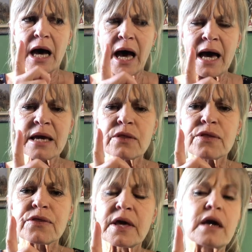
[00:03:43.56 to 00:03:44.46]
I
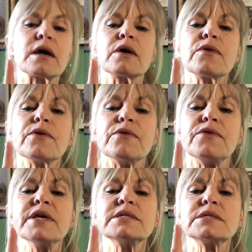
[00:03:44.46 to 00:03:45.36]
think
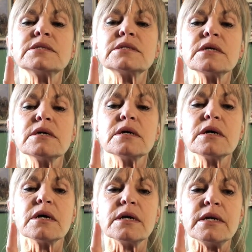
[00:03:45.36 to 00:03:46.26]
this
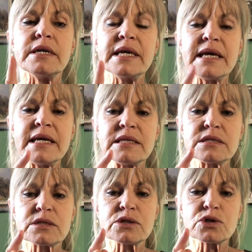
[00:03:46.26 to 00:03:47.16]

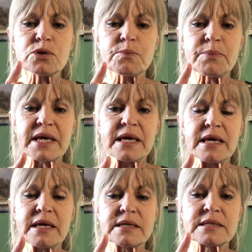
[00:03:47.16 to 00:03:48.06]
needs to
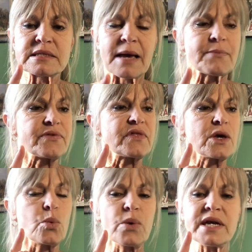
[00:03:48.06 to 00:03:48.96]
be
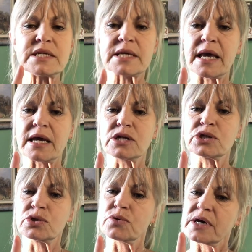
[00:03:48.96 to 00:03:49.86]
something we take
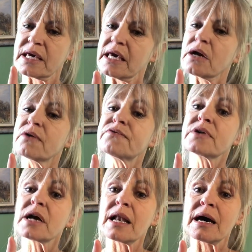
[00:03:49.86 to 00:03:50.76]
to the King of the
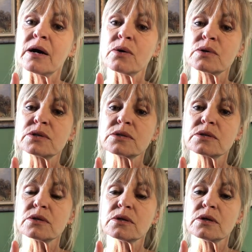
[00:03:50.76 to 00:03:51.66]
Clouds.
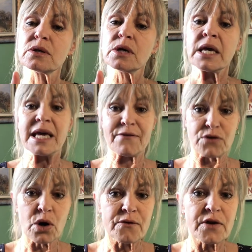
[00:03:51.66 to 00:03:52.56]
If
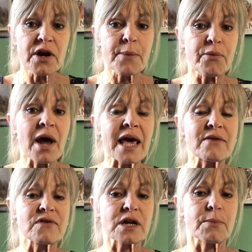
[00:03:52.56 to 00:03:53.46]
you're very
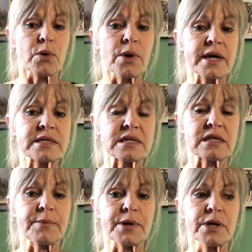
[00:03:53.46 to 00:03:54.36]
brave, little boy," said
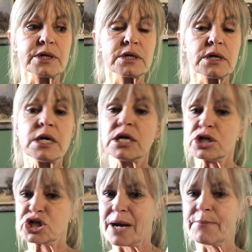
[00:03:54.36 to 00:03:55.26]
the bird,
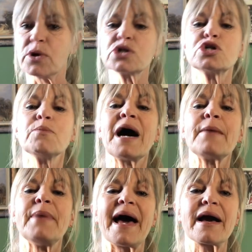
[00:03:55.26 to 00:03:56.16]
"jump onto my
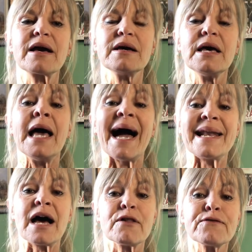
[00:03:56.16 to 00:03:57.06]
back, and
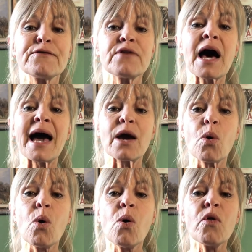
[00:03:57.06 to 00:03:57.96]
I'll fly
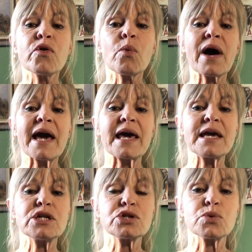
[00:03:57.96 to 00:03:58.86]
all the
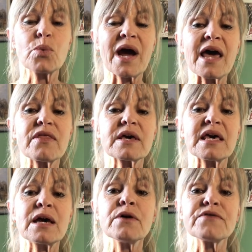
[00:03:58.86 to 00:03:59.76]
way to where the
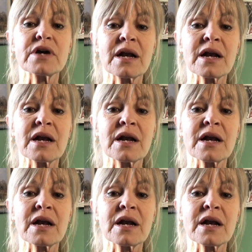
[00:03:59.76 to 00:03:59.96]
King of the